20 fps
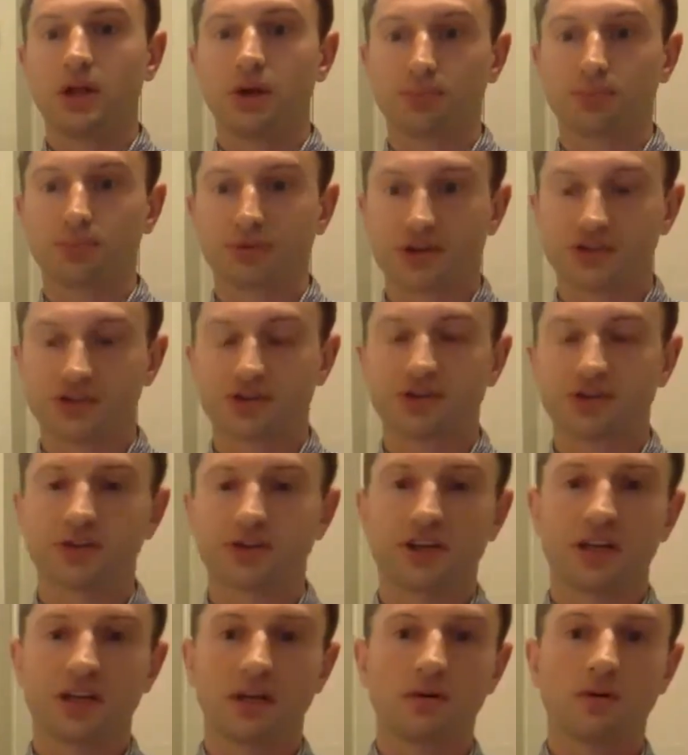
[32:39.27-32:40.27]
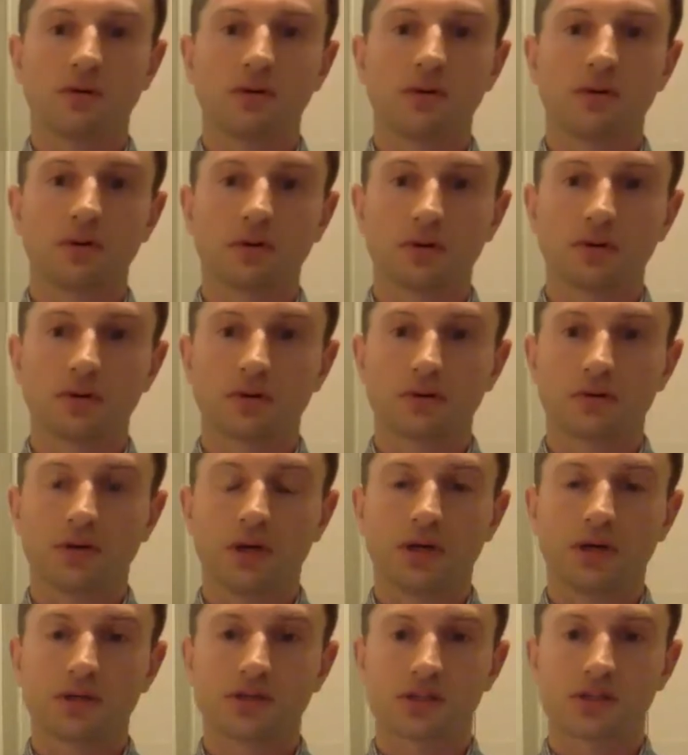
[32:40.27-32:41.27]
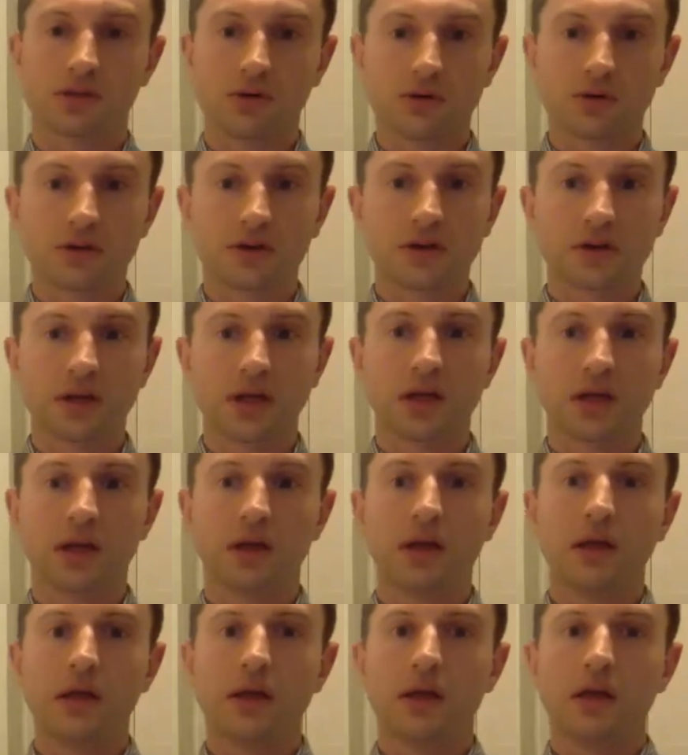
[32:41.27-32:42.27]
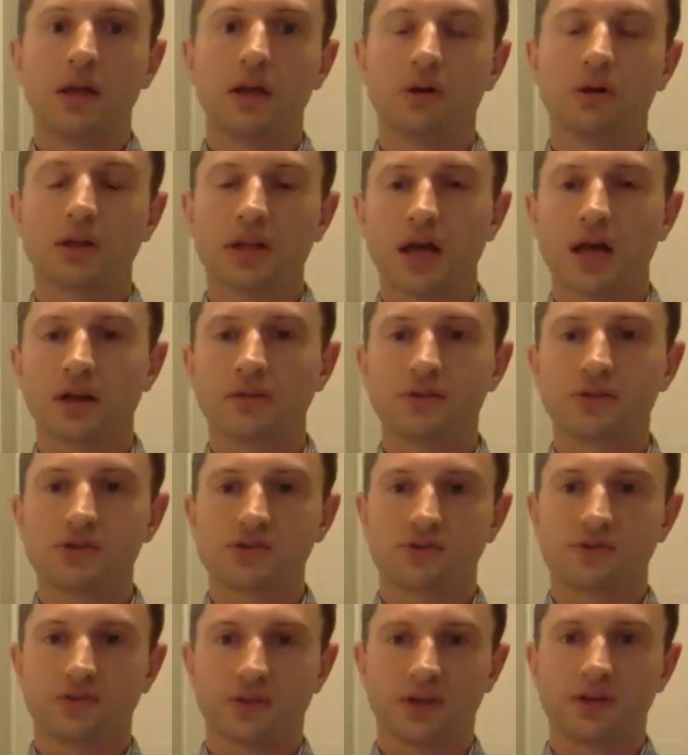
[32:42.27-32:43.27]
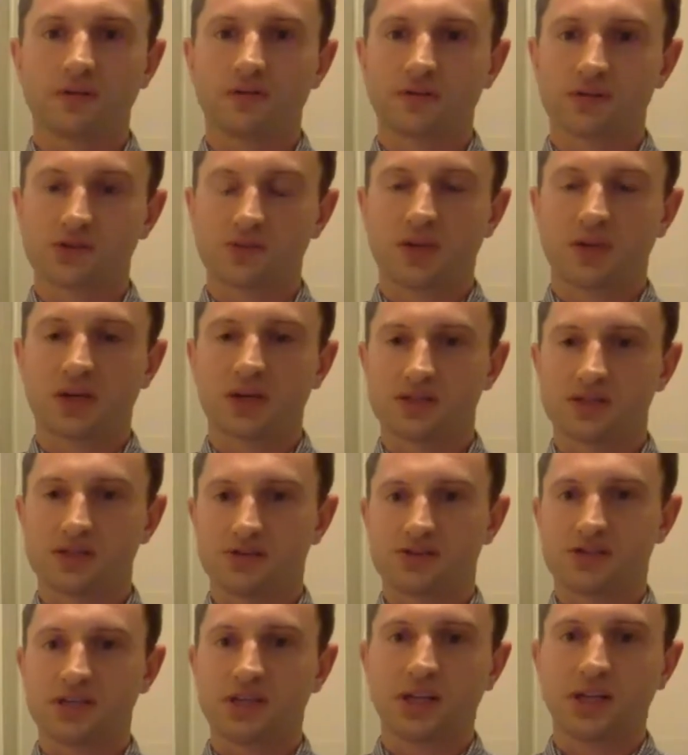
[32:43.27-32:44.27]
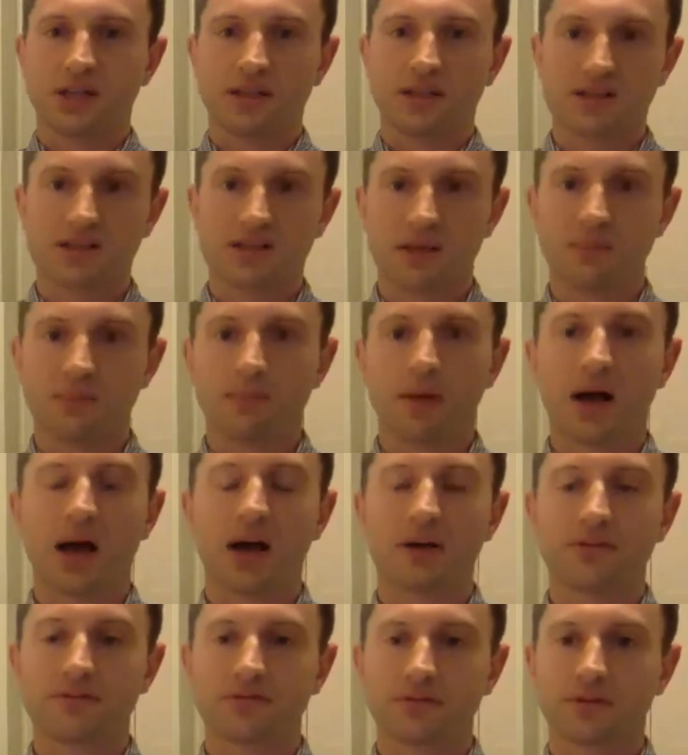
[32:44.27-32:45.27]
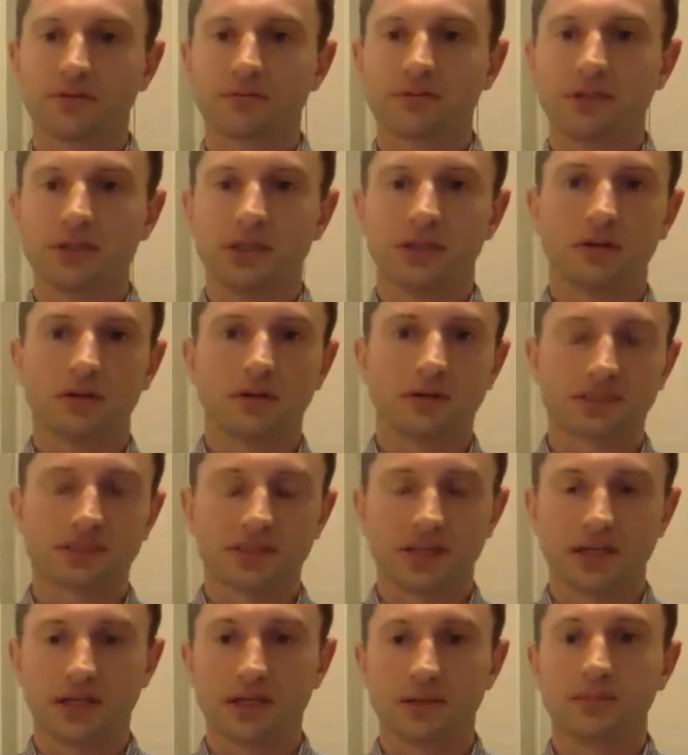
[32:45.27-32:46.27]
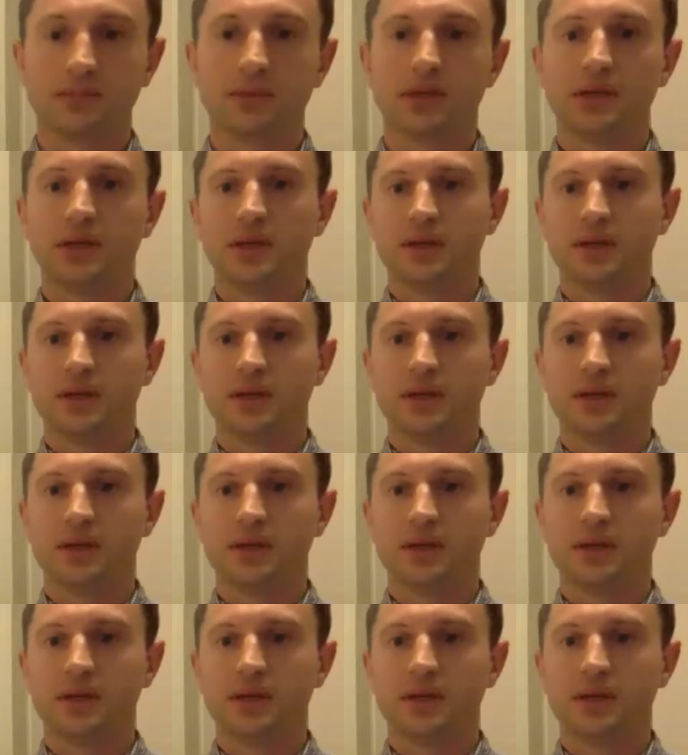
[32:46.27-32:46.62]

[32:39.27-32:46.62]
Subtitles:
pressure cooking or slow cooking, a lot of those flavors, because they're sitting in the same pot for a really long time,